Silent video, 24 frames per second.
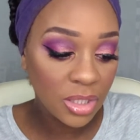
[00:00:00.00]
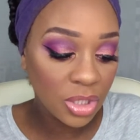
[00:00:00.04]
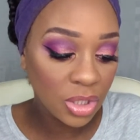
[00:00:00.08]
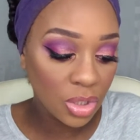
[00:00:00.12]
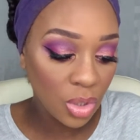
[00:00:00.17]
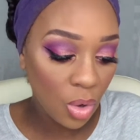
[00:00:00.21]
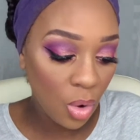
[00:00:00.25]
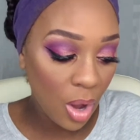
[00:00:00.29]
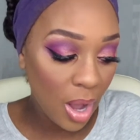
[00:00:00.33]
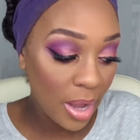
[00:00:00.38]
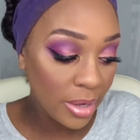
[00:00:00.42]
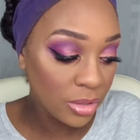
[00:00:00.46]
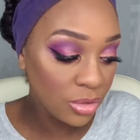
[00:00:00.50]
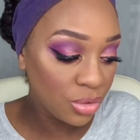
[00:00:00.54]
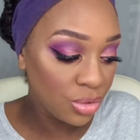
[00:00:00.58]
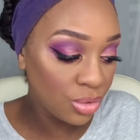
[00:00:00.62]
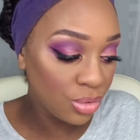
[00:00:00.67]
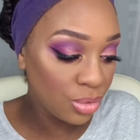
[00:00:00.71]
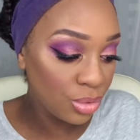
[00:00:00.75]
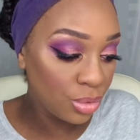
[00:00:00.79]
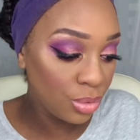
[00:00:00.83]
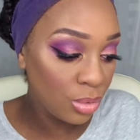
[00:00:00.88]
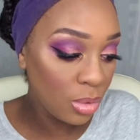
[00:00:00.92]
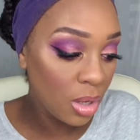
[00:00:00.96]
So I
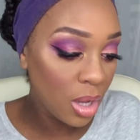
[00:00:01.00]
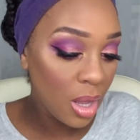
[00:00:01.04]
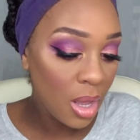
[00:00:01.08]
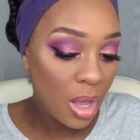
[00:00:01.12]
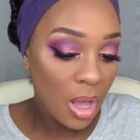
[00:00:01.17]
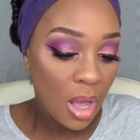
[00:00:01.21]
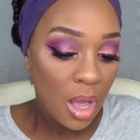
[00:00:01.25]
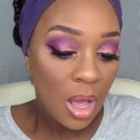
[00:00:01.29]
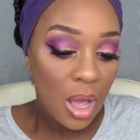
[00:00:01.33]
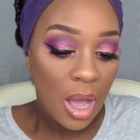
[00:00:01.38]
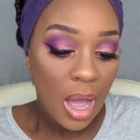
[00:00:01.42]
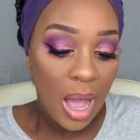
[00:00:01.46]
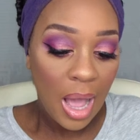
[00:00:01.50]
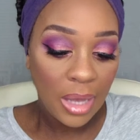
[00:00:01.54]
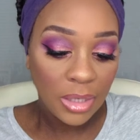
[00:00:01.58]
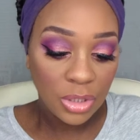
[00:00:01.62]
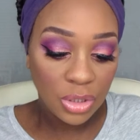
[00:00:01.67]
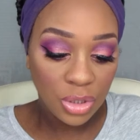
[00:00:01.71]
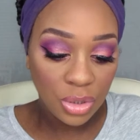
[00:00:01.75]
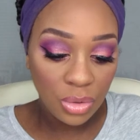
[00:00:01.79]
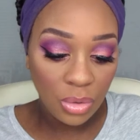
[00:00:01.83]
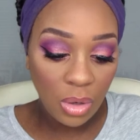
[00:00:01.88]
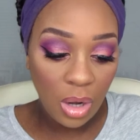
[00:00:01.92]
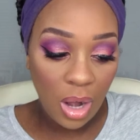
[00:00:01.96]
do
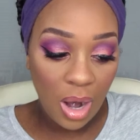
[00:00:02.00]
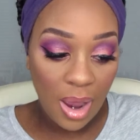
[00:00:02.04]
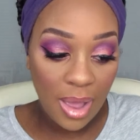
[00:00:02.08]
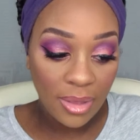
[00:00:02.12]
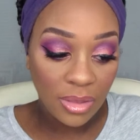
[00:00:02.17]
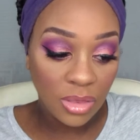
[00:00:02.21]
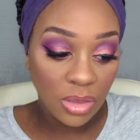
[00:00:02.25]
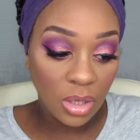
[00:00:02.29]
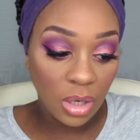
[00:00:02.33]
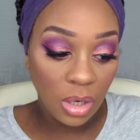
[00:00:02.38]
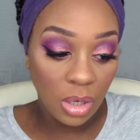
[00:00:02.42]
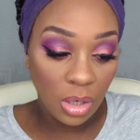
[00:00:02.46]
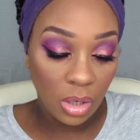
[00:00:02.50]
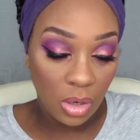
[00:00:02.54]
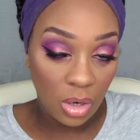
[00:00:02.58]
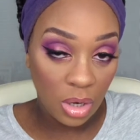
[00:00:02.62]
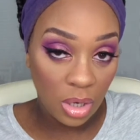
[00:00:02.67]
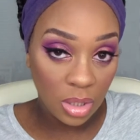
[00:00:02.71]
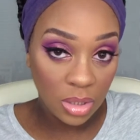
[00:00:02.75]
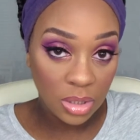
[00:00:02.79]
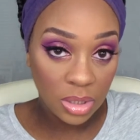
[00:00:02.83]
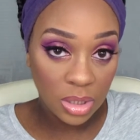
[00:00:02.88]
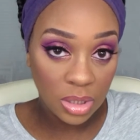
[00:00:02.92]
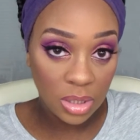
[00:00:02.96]
like the
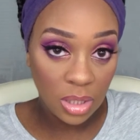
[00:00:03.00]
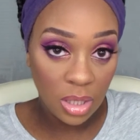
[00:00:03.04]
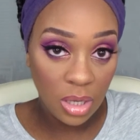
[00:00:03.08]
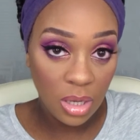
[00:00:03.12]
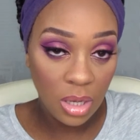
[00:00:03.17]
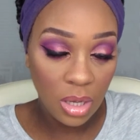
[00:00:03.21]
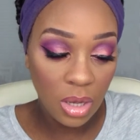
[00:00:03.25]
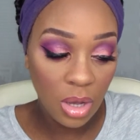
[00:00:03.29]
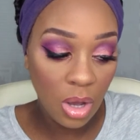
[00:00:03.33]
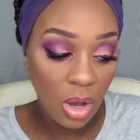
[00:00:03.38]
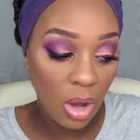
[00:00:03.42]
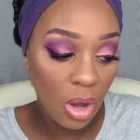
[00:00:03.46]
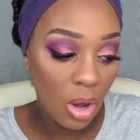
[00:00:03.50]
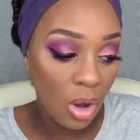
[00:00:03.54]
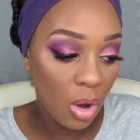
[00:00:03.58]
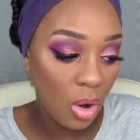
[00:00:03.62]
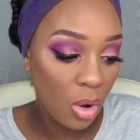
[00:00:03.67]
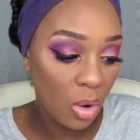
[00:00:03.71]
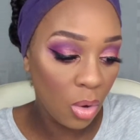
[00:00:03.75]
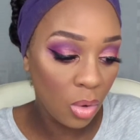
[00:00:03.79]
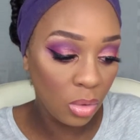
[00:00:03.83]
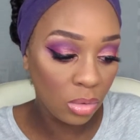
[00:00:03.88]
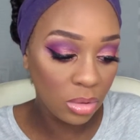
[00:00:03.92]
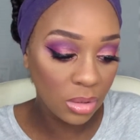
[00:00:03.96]
gloss a
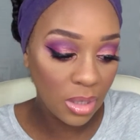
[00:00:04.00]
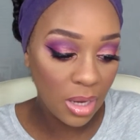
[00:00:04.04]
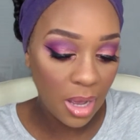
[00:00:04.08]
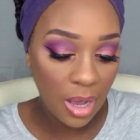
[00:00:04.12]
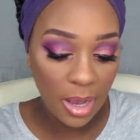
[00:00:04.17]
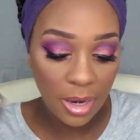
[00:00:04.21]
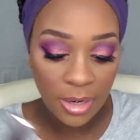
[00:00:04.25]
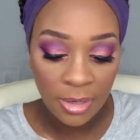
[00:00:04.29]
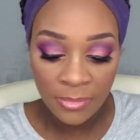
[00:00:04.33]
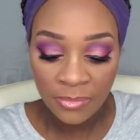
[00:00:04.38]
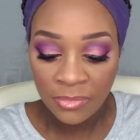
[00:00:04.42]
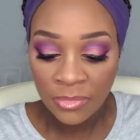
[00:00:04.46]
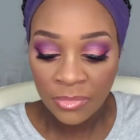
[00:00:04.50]
whole lot.